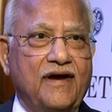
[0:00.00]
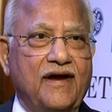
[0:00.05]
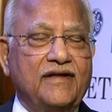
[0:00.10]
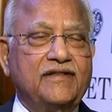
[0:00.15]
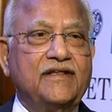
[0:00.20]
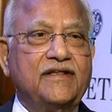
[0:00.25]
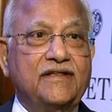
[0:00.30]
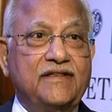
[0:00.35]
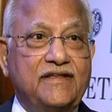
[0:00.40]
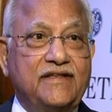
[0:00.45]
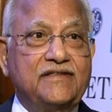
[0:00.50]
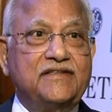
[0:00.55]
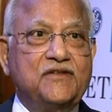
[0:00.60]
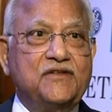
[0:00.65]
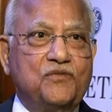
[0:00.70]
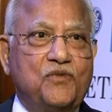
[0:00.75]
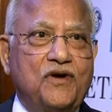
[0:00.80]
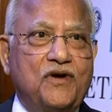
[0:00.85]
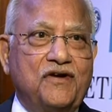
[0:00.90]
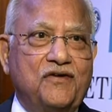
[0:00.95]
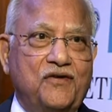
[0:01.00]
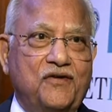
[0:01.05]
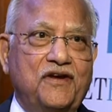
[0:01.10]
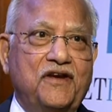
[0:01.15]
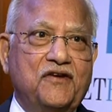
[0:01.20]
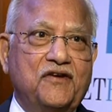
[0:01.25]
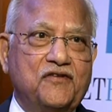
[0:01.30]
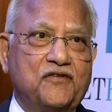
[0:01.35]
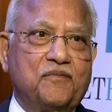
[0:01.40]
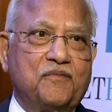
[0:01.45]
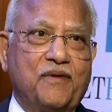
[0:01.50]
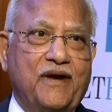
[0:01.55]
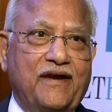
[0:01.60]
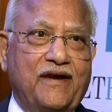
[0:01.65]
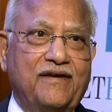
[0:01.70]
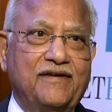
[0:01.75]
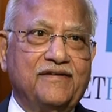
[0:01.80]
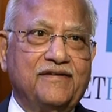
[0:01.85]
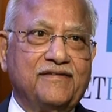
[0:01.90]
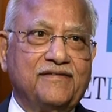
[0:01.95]
I think this is what you need to
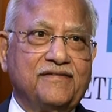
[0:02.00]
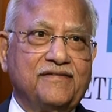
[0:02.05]
spread.